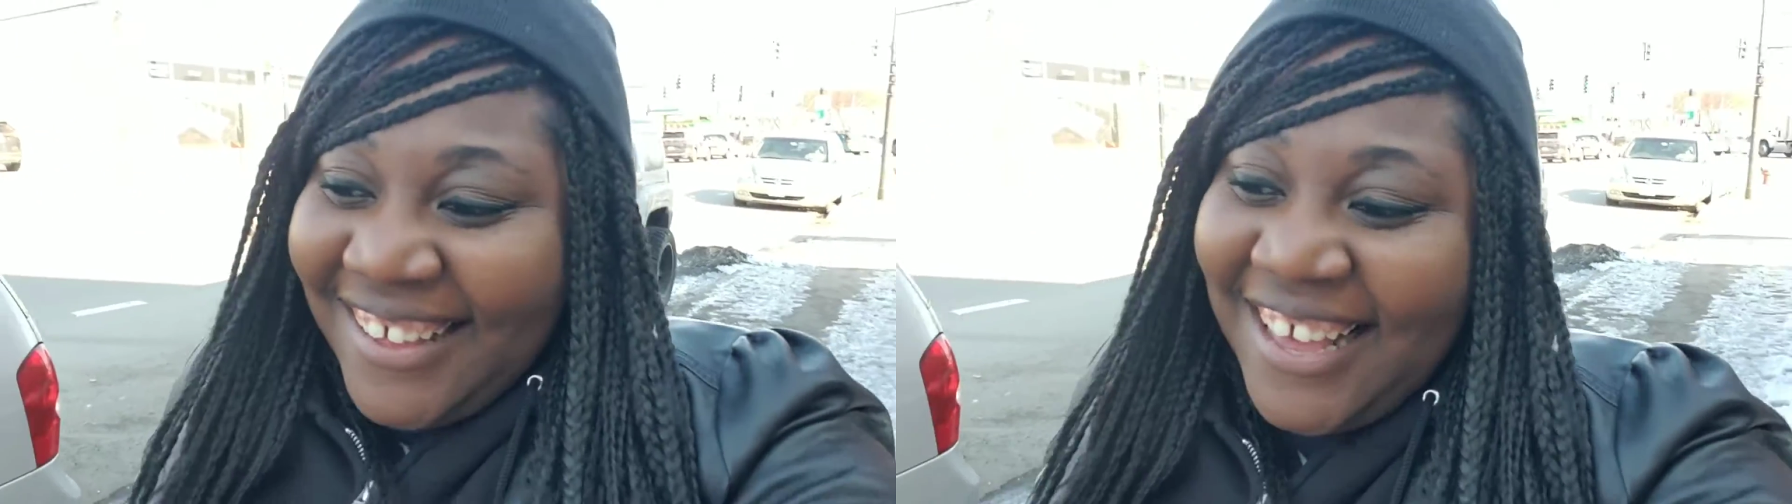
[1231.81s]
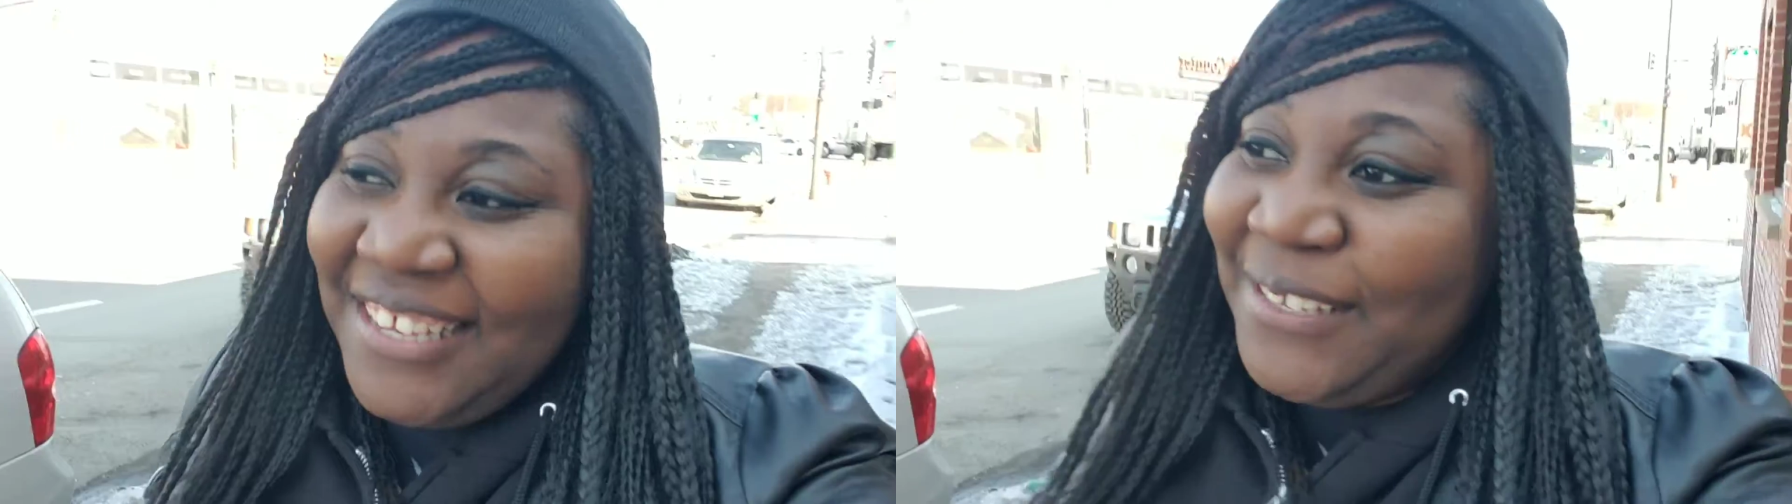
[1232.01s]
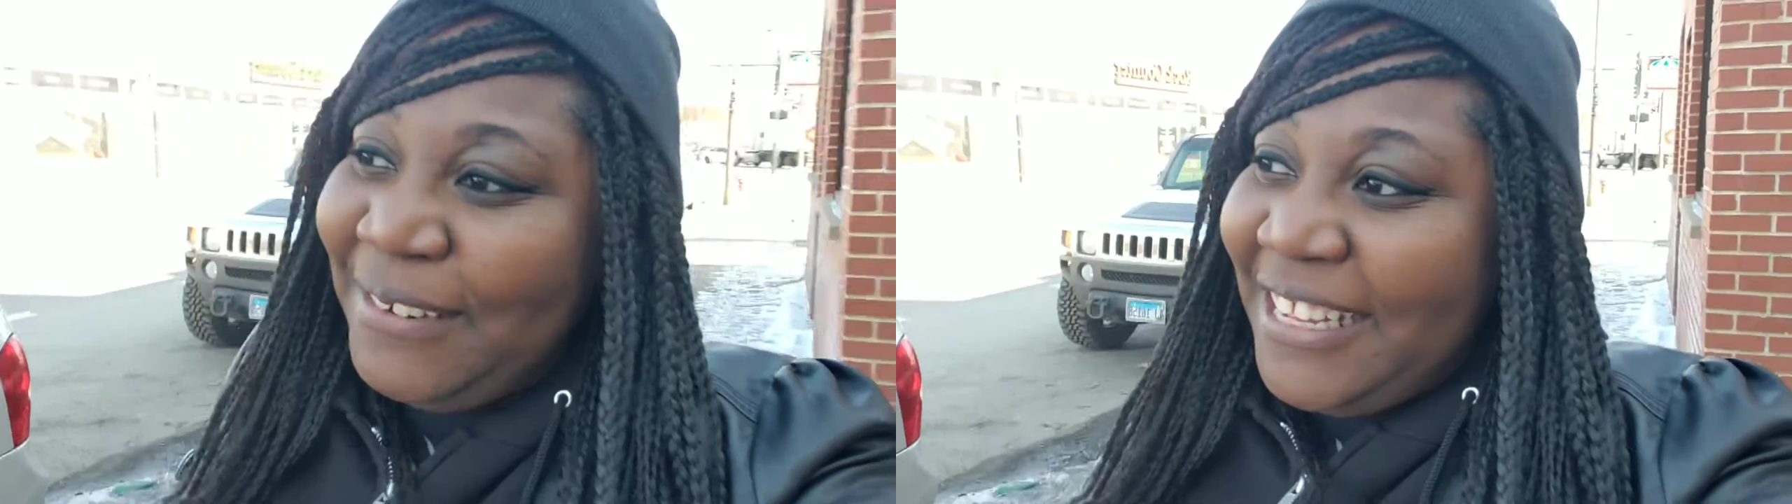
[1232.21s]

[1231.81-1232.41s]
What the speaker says: guess